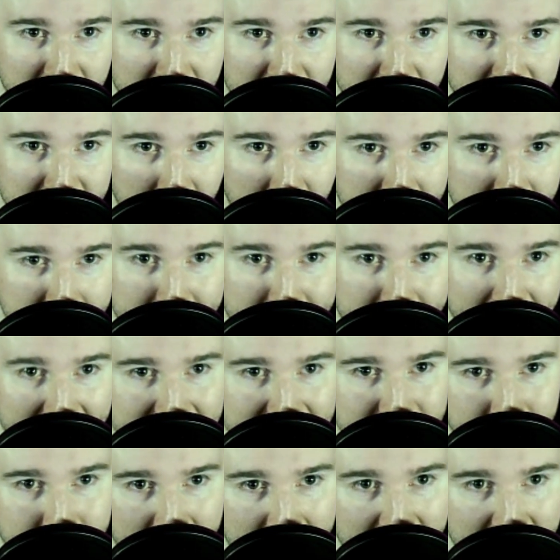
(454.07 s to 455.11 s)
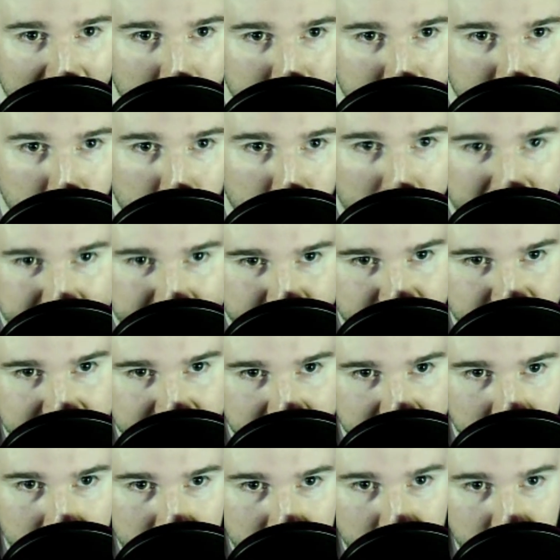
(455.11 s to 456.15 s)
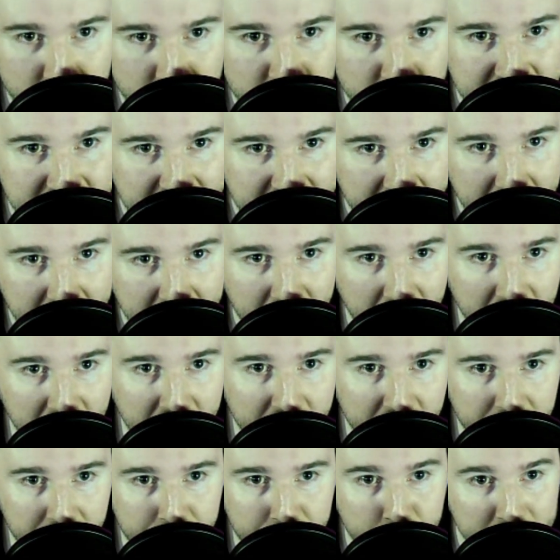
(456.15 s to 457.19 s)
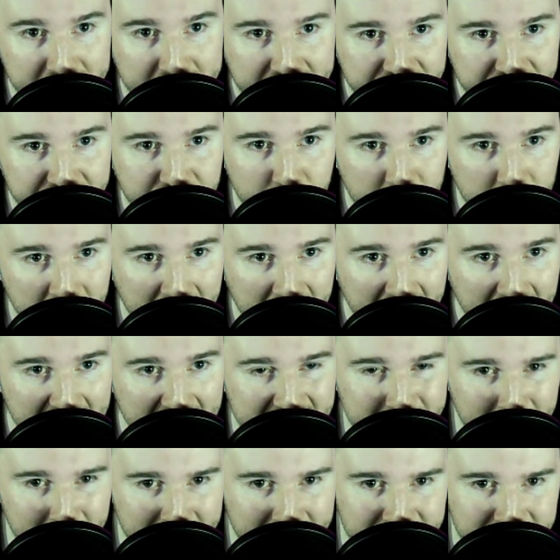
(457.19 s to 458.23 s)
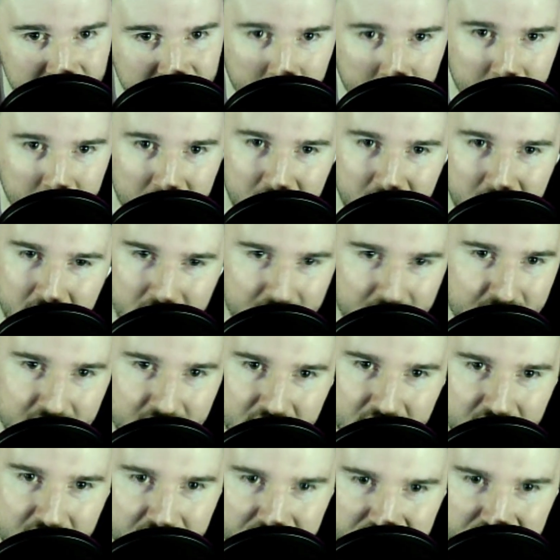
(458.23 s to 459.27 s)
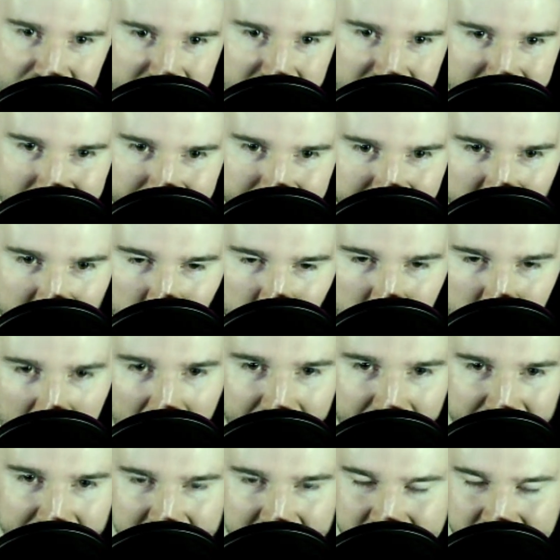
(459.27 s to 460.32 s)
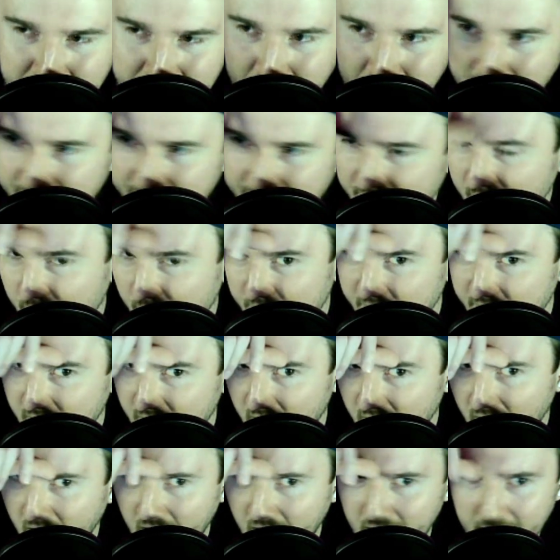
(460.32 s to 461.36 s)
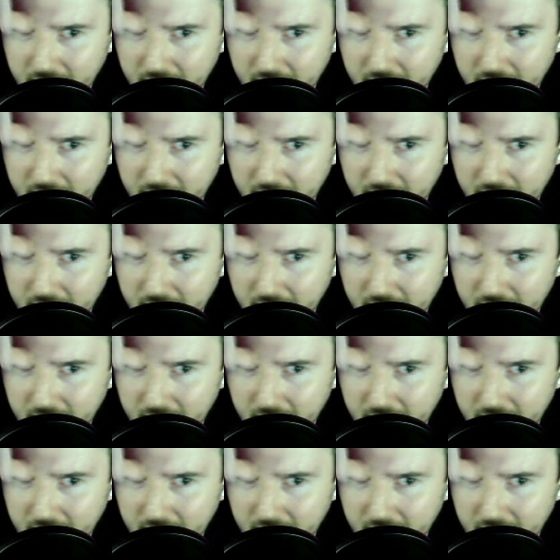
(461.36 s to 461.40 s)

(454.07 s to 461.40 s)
the back-to-back with the Rangers here, losing 3-2 in the last matchup. Just no confidence on Buffalo here.